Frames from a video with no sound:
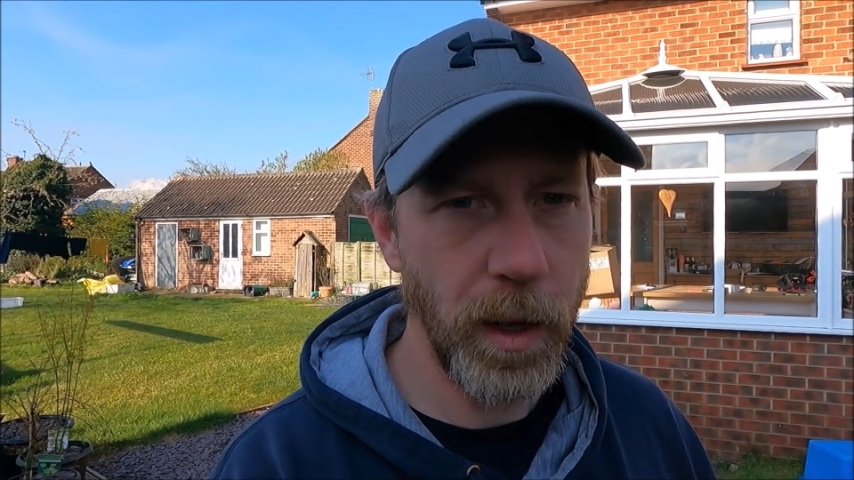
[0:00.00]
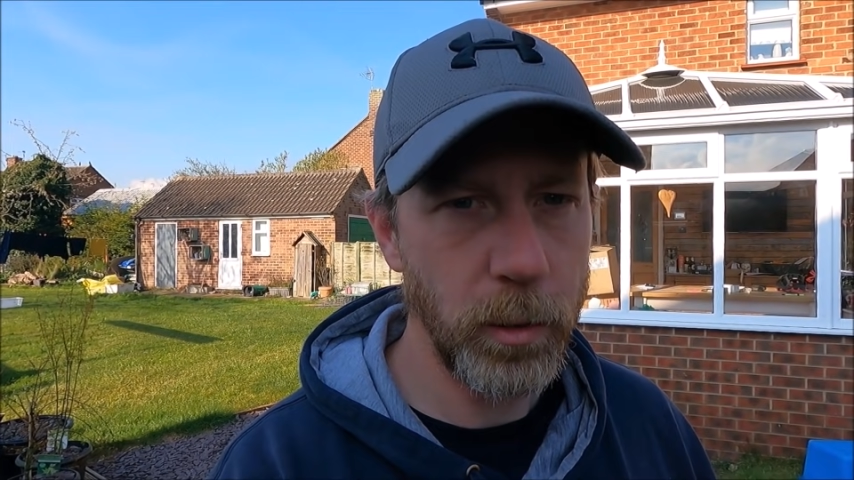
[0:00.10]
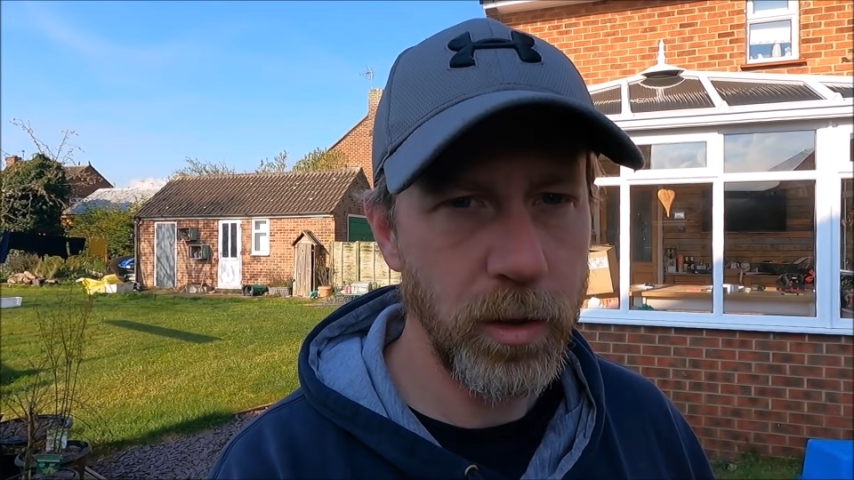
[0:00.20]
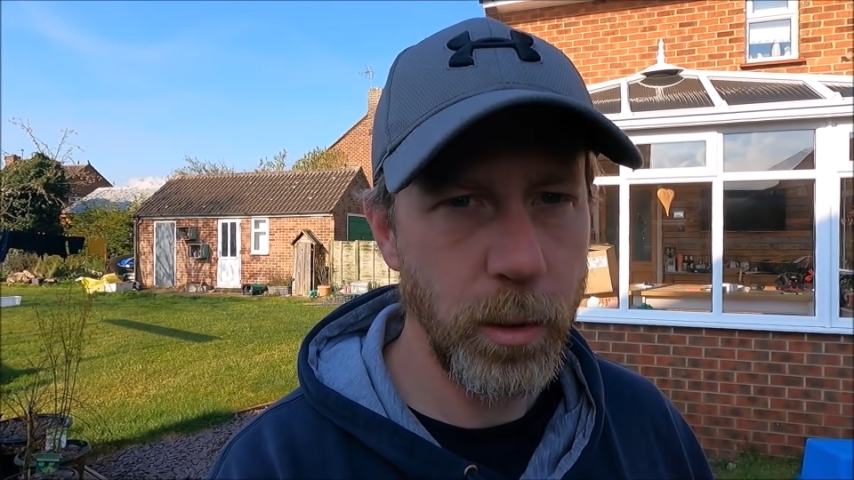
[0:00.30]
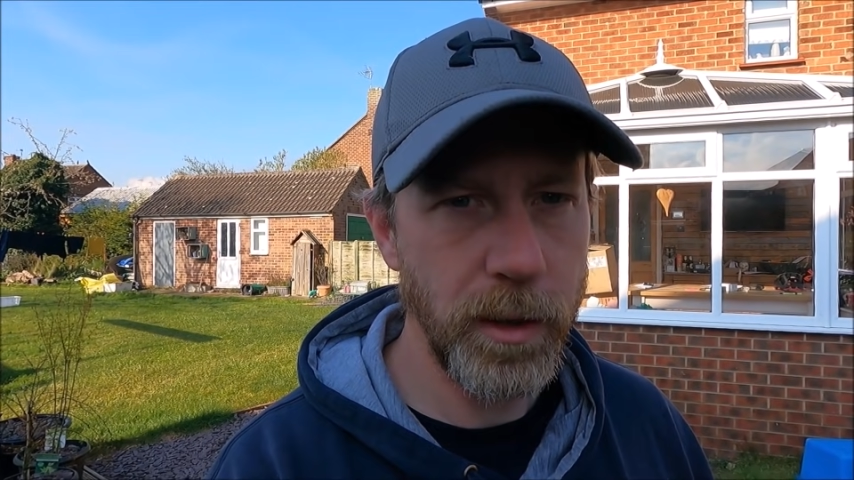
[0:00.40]
that,
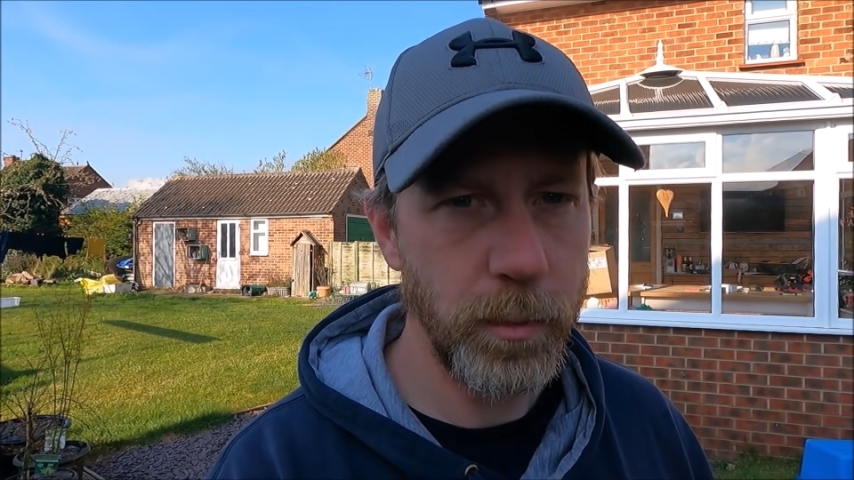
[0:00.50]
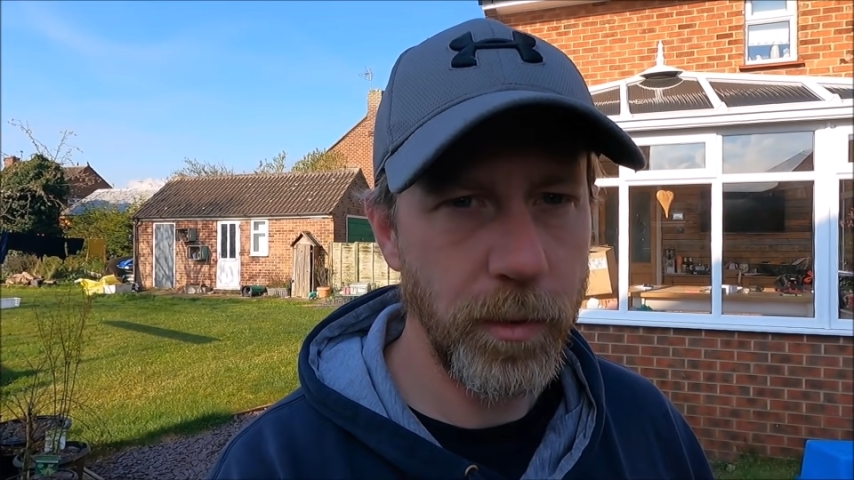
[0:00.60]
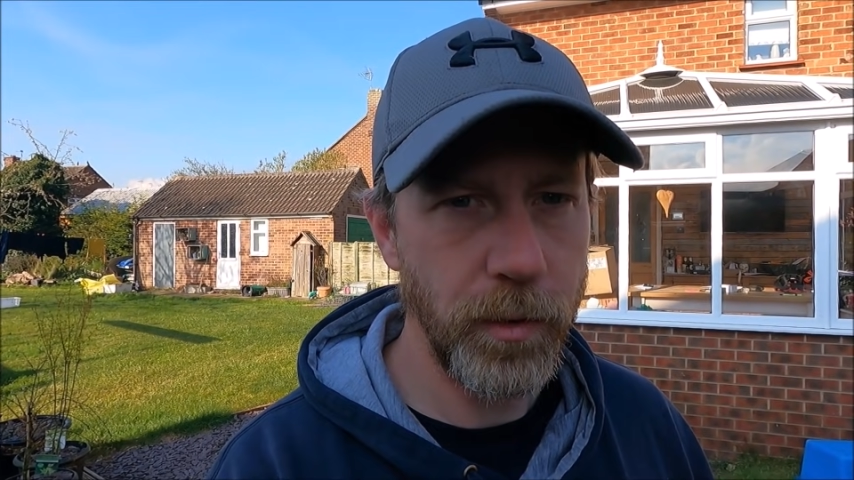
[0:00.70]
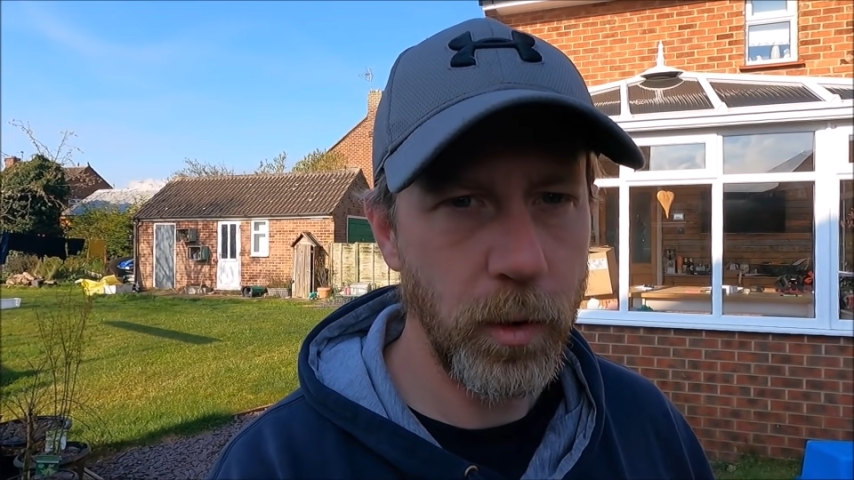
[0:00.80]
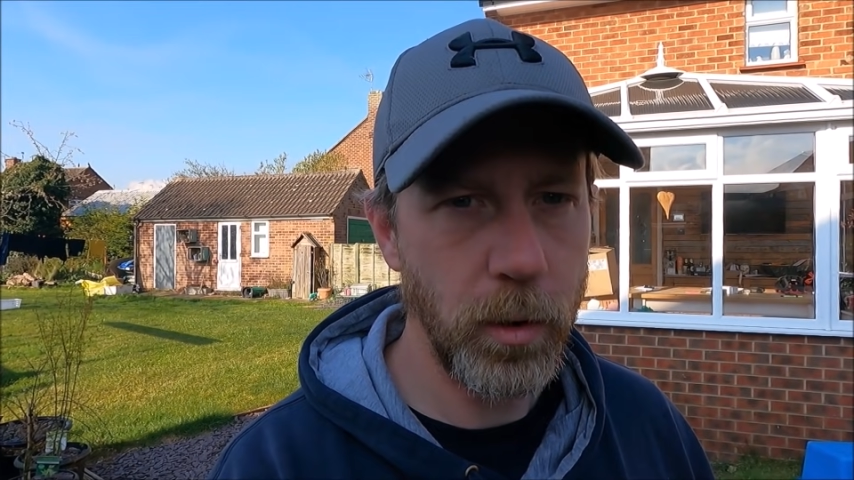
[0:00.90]
or 2 weeks
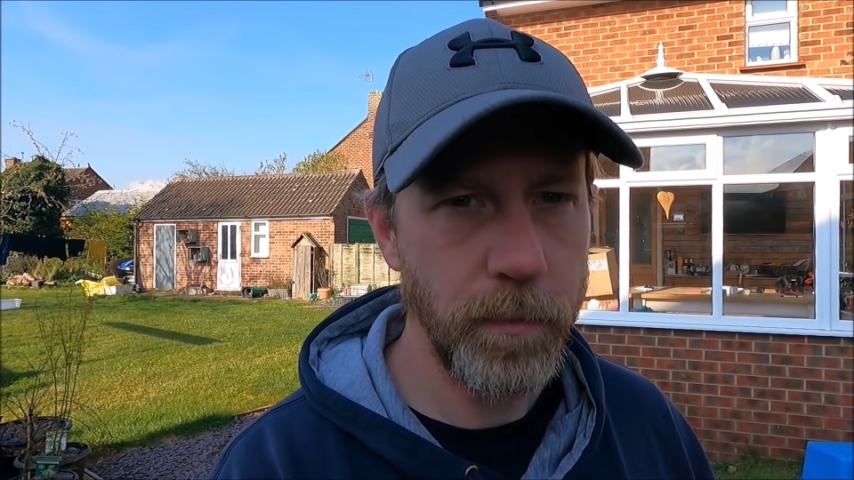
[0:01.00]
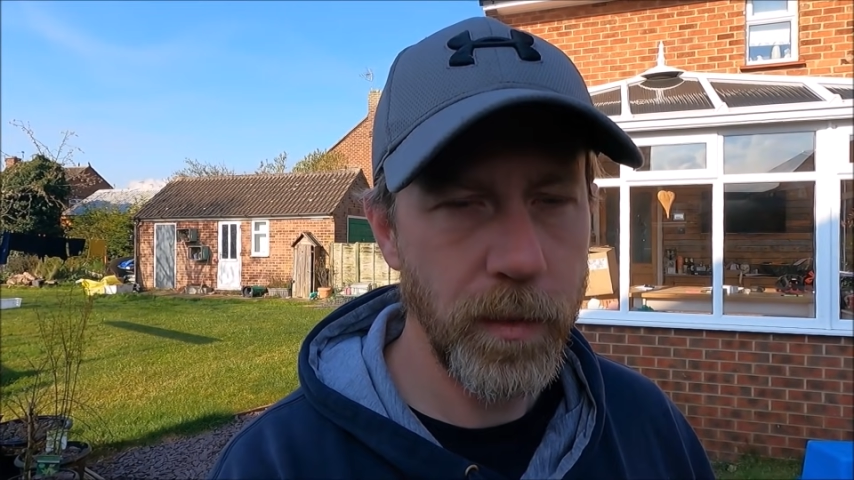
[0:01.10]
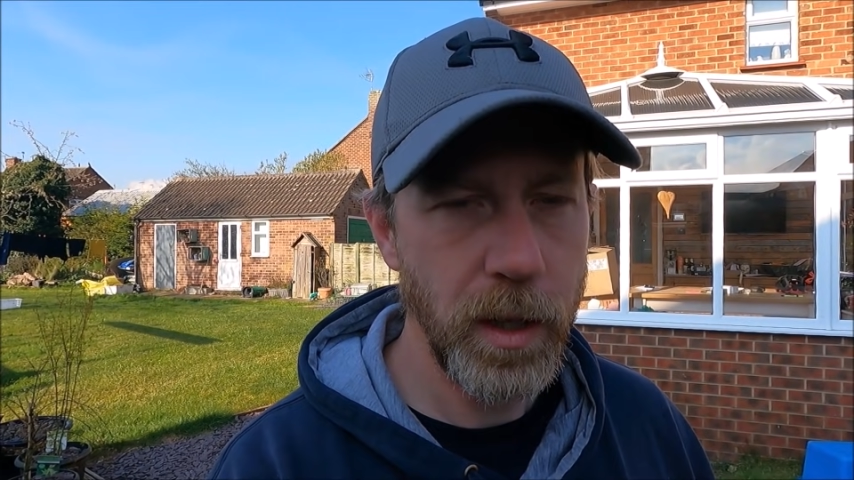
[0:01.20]
before,